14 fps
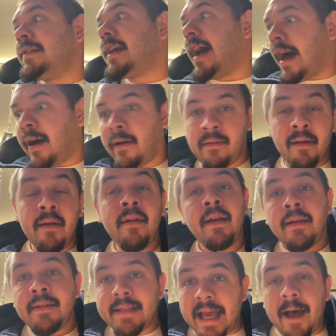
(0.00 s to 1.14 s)
Joe.
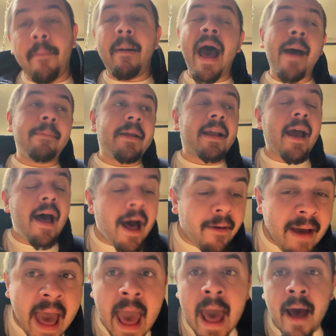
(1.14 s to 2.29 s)
Tell Bob to call
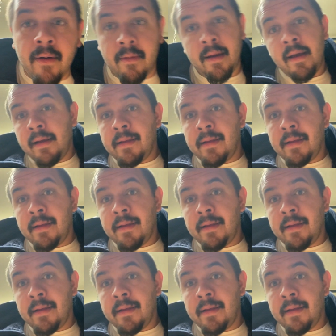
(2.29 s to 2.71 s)
out.